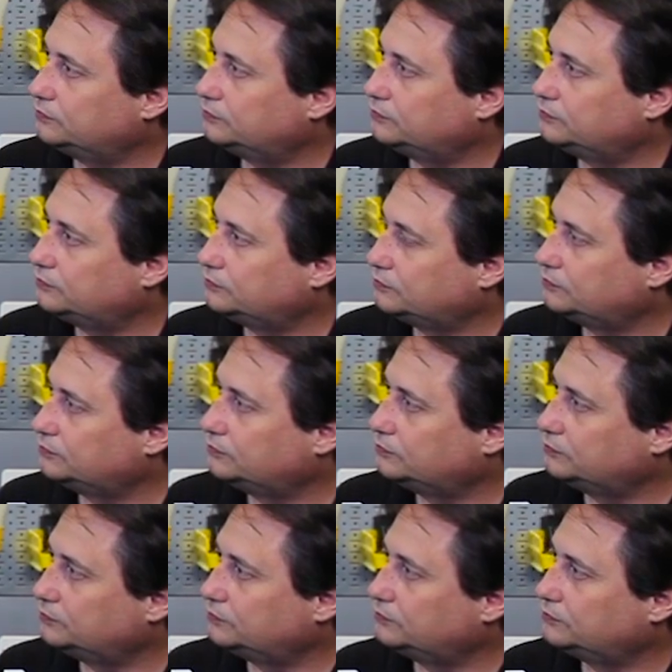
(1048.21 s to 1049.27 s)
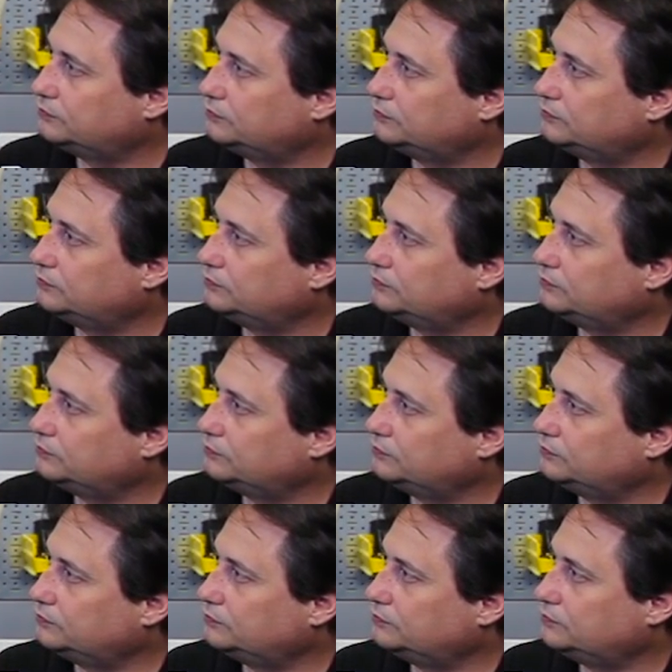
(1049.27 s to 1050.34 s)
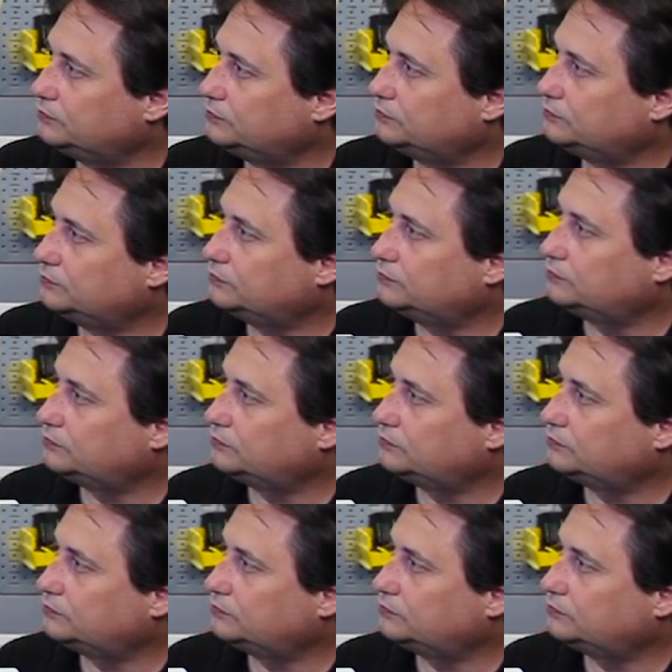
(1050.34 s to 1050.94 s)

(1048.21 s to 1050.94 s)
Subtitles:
No words are spoken by the person on screen.